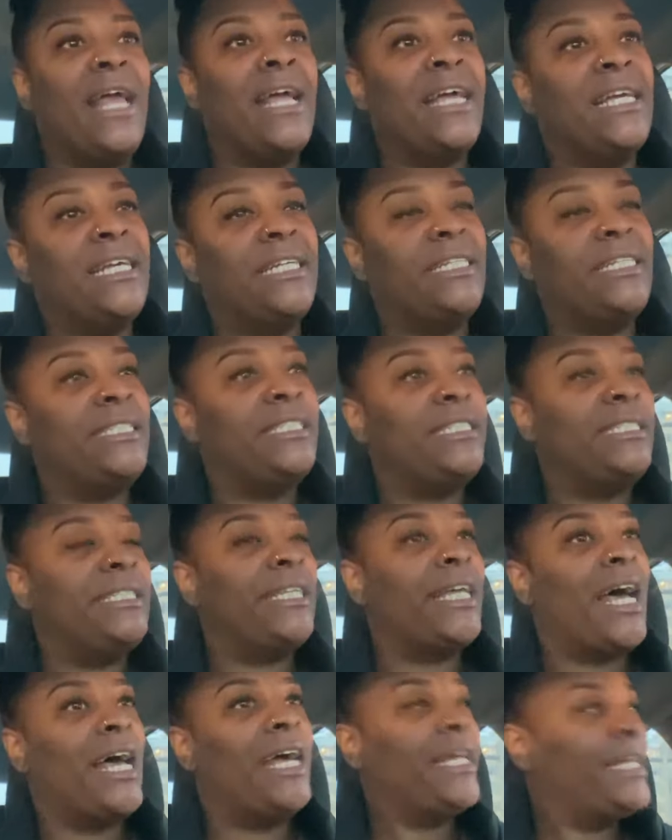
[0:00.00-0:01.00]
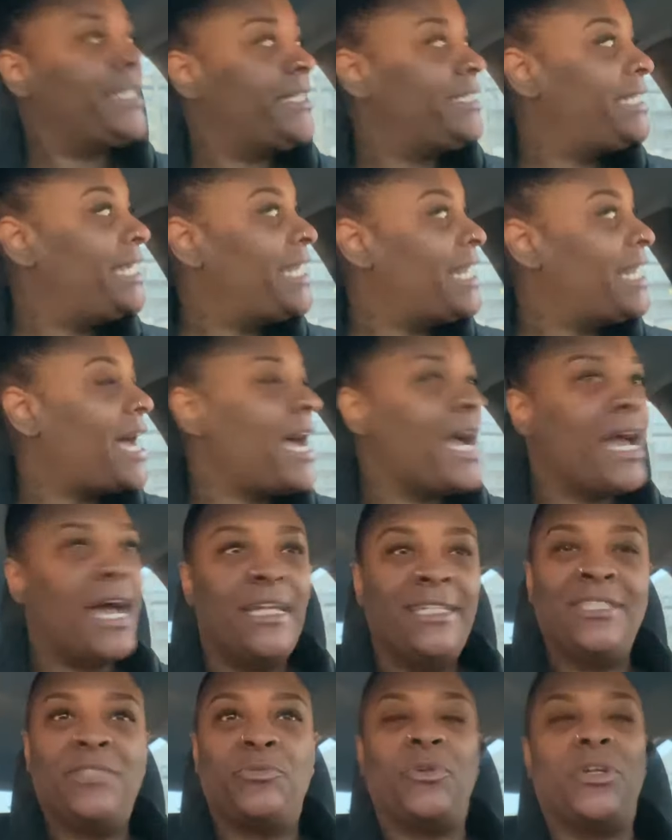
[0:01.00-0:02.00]
And tonight, I
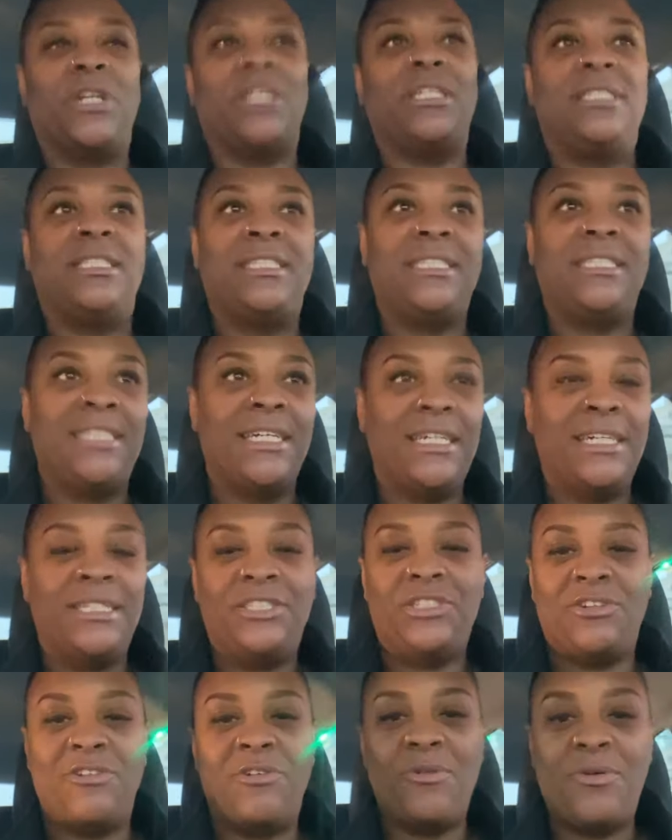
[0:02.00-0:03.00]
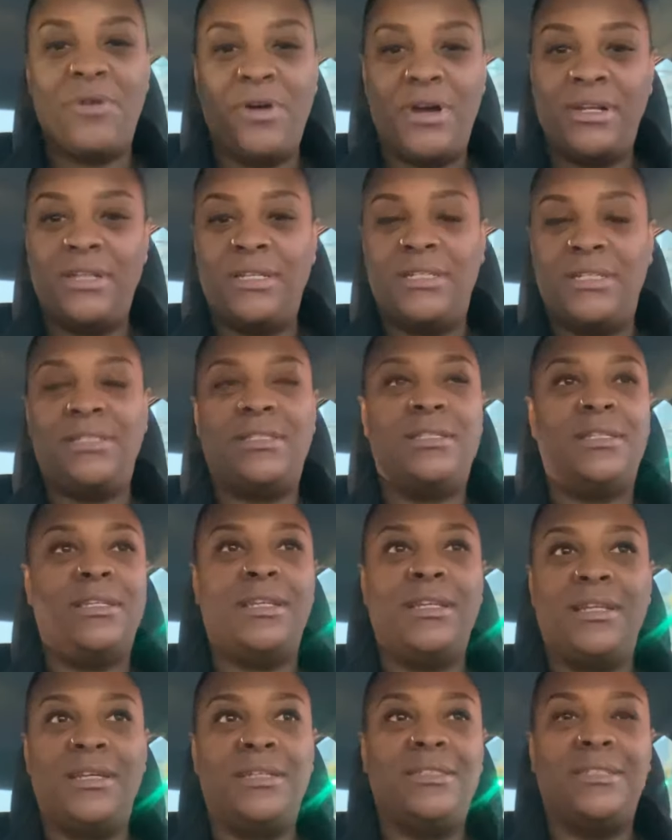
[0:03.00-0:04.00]
just want to touch
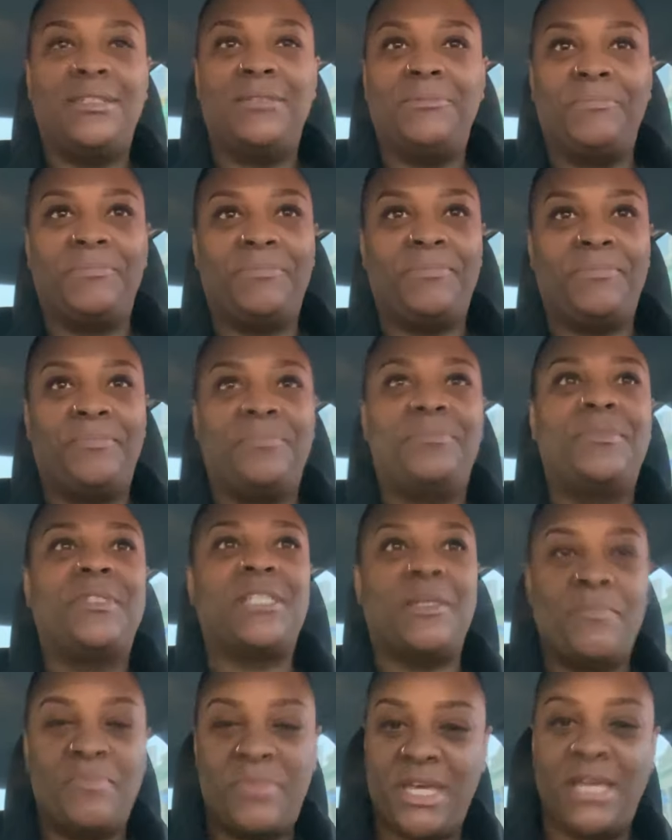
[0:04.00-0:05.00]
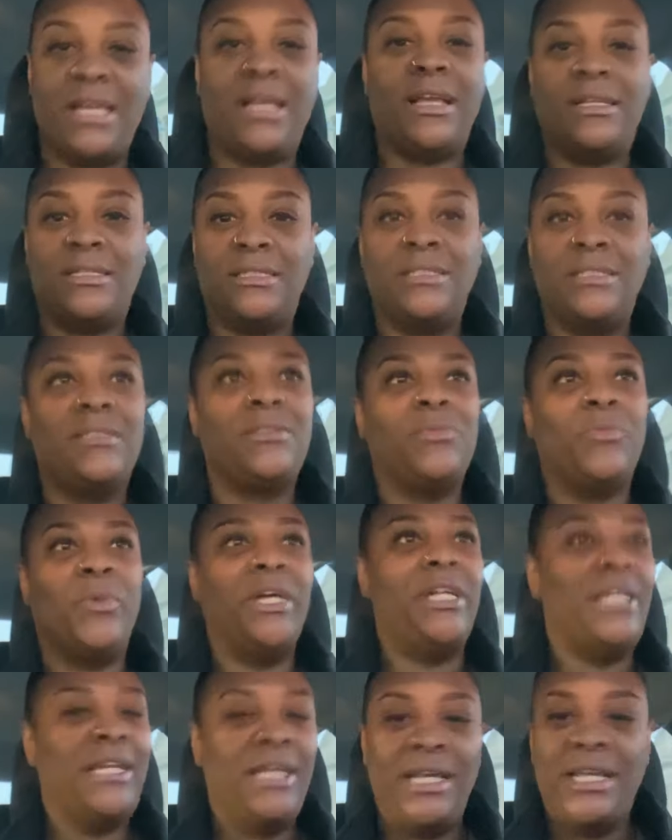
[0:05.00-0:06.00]
on some things
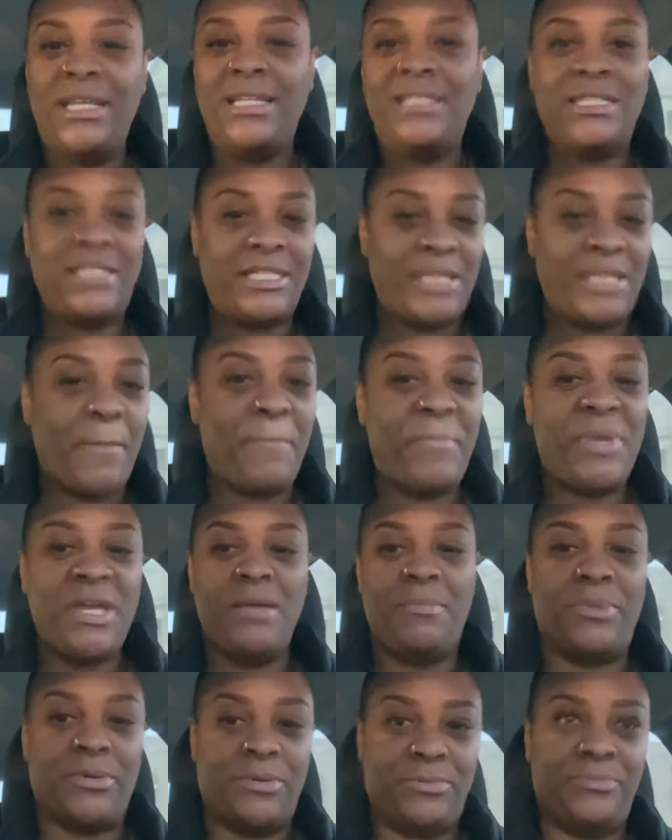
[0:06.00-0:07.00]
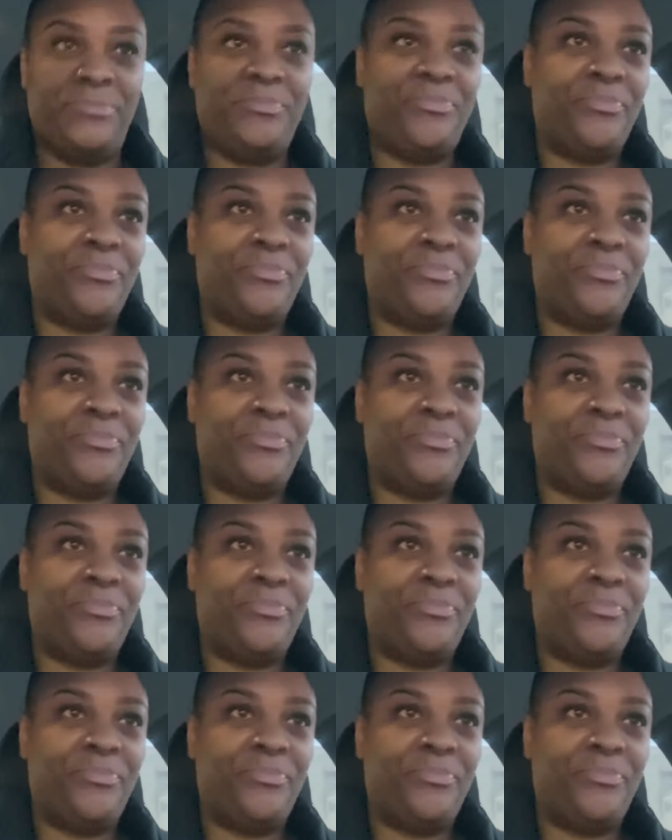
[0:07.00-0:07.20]
with some people.